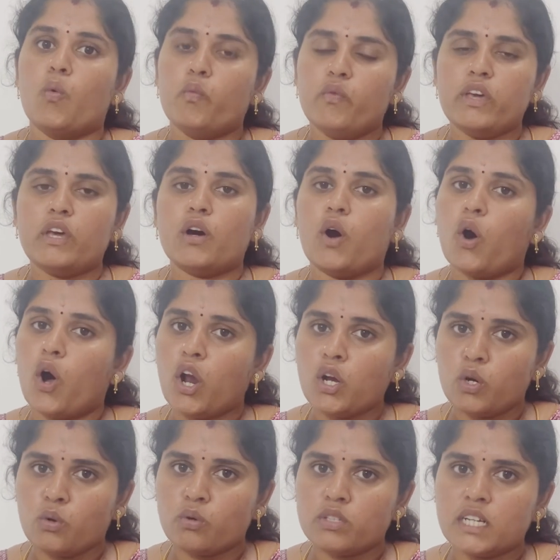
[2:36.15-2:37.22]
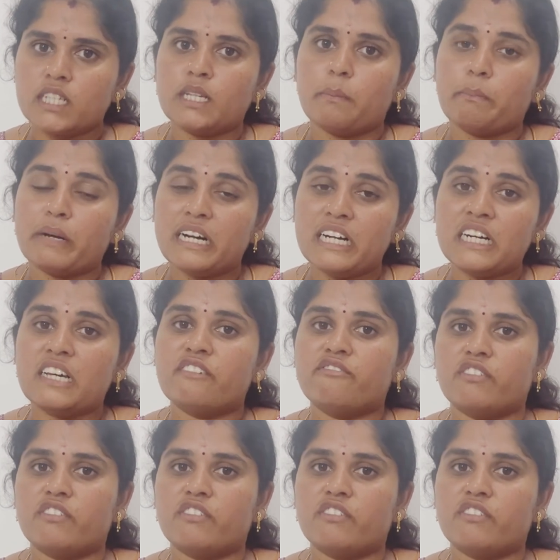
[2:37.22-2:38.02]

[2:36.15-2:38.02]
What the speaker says: We all know that the printf